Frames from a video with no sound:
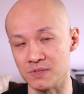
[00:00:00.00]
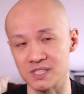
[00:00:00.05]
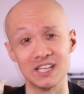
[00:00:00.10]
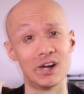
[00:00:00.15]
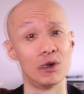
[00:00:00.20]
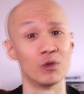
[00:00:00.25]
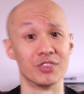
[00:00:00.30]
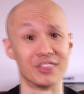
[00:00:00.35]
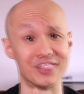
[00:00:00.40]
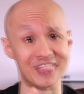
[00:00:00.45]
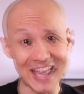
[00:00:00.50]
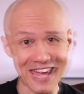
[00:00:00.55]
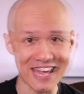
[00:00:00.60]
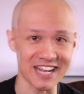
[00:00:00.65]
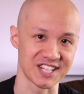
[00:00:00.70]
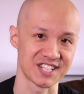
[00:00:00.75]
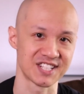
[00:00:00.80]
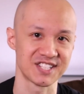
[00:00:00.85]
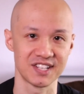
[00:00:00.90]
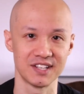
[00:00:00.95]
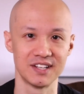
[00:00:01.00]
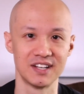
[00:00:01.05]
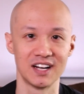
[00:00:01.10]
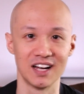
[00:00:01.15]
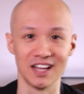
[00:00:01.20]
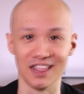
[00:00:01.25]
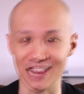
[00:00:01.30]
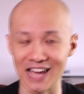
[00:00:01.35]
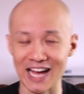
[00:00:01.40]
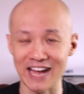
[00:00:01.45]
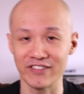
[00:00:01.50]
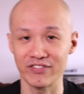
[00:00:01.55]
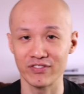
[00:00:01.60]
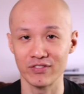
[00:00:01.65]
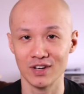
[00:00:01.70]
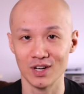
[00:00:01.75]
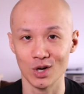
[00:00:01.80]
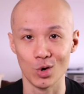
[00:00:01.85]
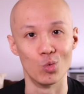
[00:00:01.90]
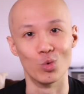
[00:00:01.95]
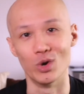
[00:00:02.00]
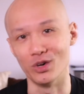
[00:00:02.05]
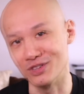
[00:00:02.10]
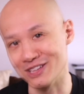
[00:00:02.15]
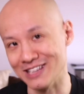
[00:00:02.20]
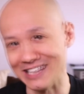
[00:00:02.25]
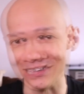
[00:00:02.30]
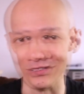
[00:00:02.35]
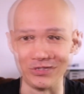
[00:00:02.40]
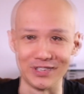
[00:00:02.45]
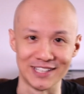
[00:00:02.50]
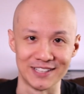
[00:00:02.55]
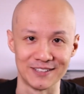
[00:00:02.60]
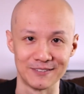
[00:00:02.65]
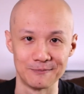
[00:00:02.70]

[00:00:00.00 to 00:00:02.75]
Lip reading: Now that's a life worth living.